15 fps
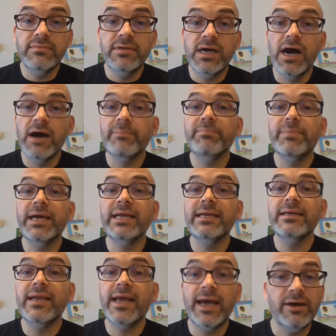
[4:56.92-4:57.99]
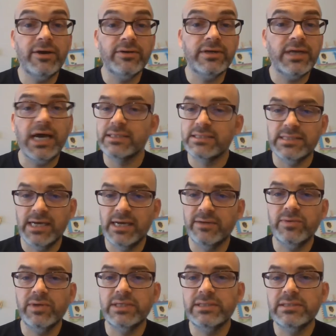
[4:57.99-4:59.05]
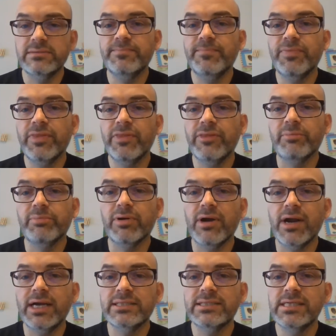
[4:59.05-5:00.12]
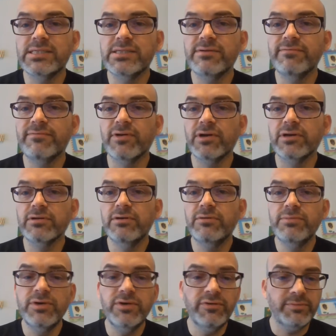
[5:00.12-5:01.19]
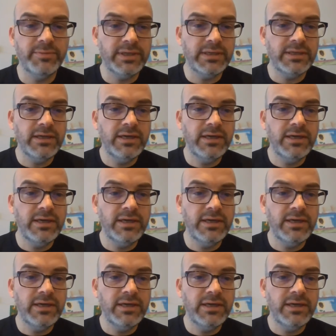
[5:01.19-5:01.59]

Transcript: up and down, not sideways. The process of vertical movement,